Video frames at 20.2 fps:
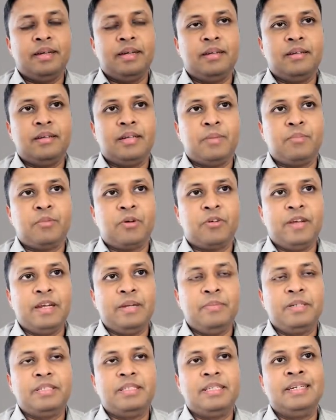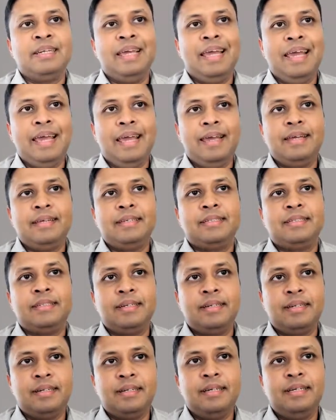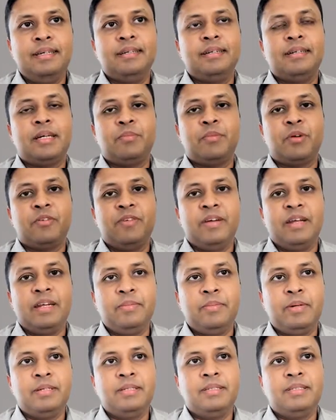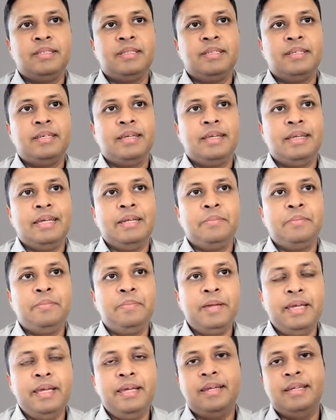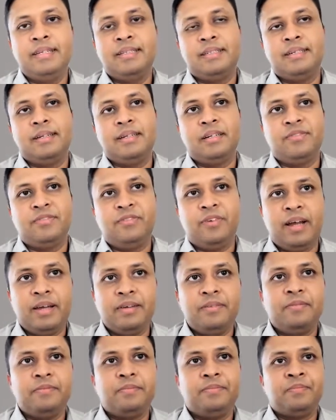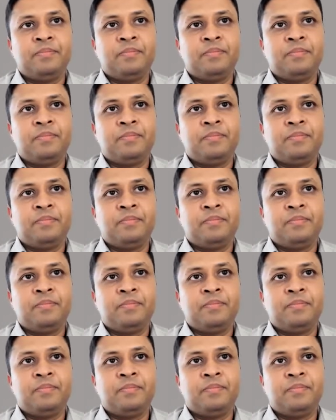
number of elements in A is 30, number of elements in B is 35,